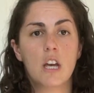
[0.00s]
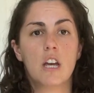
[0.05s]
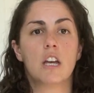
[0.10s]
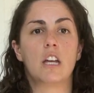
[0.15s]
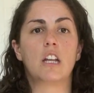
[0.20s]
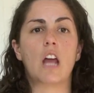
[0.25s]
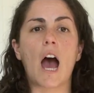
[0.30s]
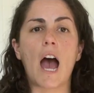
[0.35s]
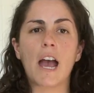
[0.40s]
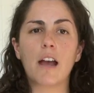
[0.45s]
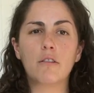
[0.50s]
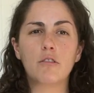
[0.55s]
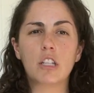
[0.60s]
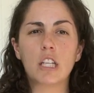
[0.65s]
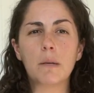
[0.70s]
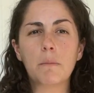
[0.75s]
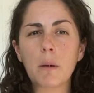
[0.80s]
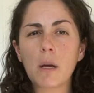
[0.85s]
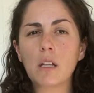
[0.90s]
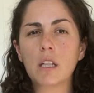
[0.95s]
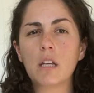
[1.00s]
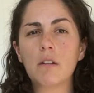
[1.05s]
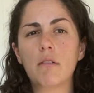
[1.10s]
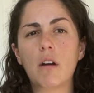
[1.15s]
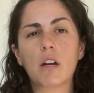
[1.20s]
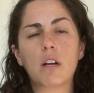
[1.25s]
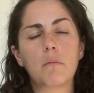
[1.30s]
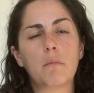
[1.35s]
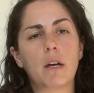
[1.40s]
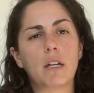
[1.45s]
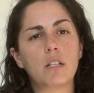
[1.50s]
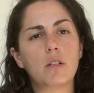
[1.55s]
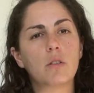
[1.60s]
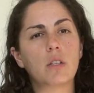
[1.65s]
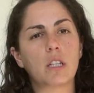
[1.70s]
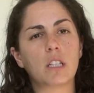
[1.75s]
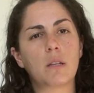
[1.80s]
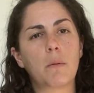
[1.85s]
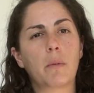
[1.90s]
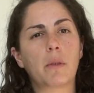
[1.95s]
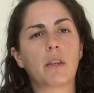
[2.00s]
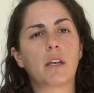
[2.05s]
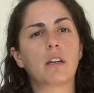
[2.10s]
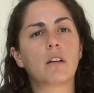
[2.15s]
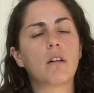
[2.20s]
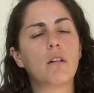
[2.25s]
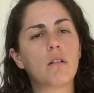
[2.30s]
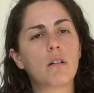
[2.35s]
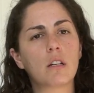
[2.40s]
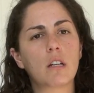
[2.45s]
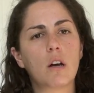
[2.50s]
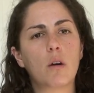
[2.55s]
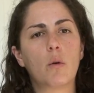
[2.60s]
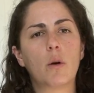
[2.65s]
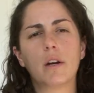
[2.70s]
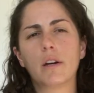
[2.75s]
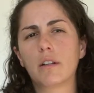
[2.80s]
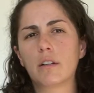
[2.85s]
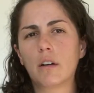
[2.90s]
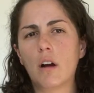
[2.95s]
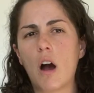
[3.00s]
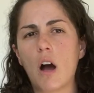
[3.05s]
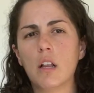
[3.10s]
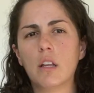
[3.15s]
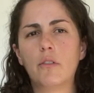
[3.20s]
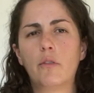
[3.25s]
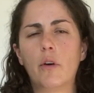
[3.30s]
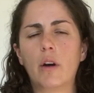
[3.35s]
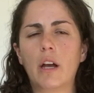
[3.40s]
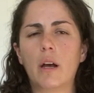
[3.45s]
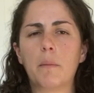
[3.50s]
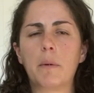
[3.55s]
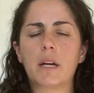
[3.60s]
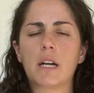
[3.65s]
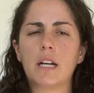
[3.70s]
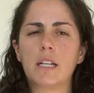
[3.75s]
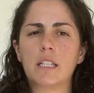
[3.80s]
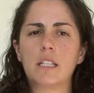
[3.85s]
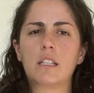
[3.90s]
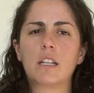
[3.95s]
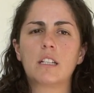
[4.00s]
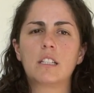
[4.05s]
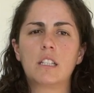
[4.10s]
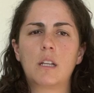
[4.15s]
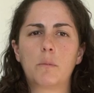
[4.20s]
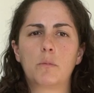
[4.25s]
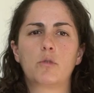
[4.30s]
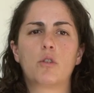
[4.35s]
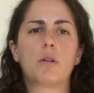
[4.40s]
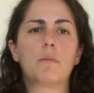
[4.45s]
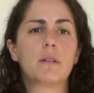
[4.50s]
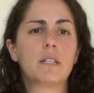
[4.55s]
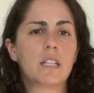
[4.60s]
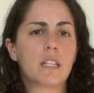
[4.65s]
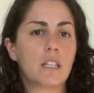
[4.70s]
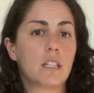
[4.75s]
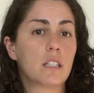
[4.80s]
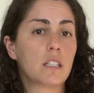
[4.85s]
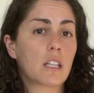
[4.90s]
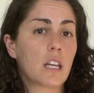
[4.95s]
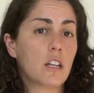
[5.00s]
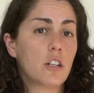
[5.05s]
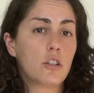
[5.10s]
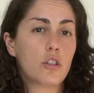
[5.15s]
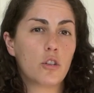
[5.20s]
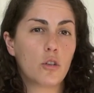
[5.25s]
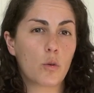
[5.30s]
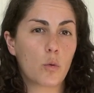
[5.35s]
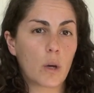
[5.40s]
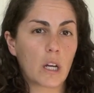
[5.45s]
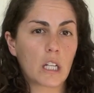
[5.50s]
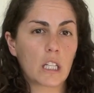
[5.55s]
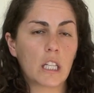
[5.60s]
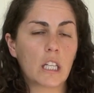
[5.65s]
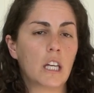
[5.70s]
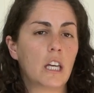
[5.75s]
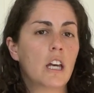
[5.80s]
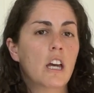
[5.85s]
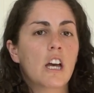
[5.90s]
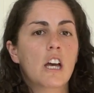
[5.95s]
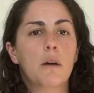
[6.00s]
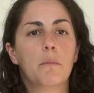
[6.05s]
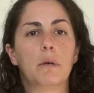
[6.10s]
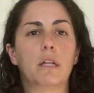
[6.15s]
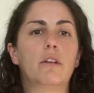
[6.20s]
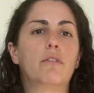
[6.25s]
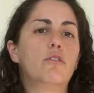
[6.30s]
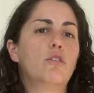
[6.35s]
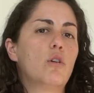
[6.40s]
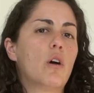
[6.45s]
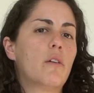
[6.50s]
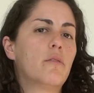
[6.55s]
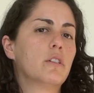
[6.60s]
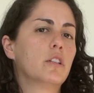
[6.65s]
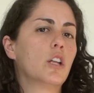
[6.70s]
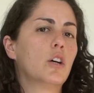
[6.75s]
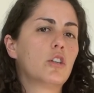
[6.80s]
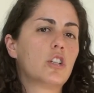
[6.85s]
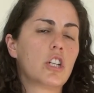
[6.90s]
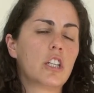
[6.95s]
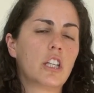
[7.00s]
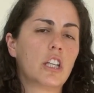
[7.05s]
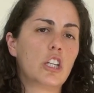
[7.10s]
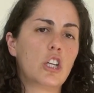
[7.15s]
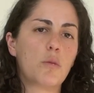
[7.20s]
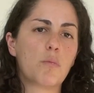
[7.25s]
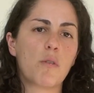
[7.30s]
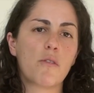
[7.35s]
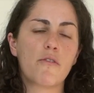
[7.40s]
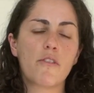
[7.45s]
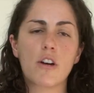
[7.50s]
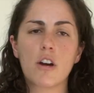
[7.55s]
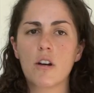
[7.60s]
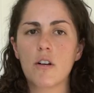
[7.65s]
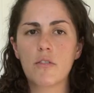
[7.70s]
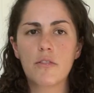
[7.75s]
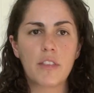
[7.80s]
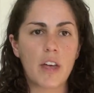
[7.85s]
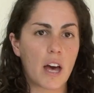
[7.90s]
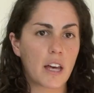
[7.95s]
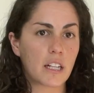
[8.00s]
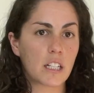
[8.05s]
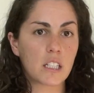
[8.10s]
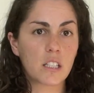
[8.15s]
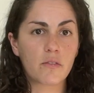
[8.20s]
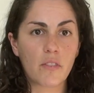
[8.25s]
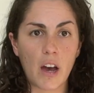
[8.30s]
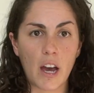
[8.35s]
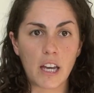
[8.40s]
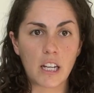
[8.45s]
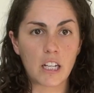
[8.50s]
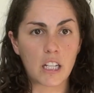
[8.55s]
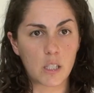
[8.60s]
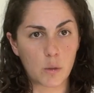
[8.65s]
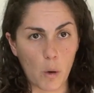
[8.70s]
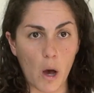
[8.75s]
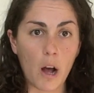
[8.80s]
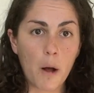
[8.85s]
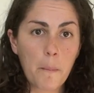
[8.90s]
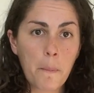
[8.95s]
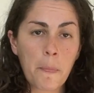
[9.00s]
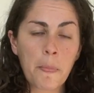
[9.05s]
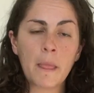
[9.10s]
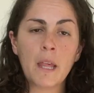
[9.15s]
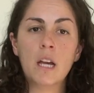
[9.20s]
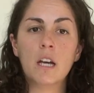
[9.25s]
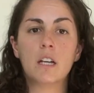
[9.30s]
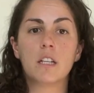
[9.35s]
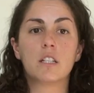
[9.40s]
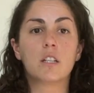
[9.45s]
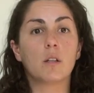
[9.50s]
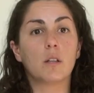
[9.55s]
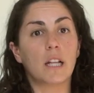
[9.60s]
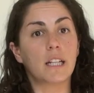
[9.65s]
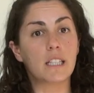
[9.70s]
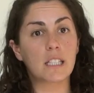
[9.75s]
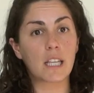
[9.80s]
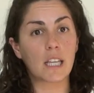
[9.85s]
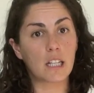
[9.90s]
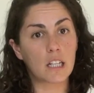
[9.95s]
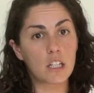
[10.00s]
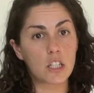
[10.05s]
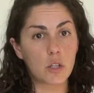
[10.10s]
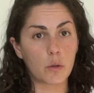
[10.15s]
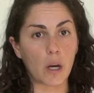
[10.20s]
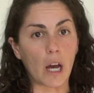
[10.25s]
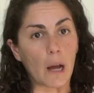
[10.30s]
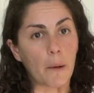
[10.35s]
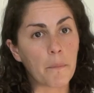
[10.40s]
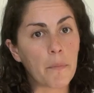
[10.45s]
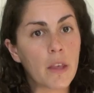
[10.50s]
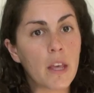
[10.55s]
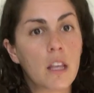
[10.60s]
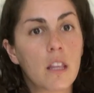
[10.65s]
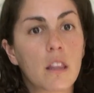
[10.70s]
And I typically recommend using something like coconut oil or olive oil because it doesn't absorb into the skin too quickly. But if you have a lotion that you prefer, that is fine as well. So let's get into it.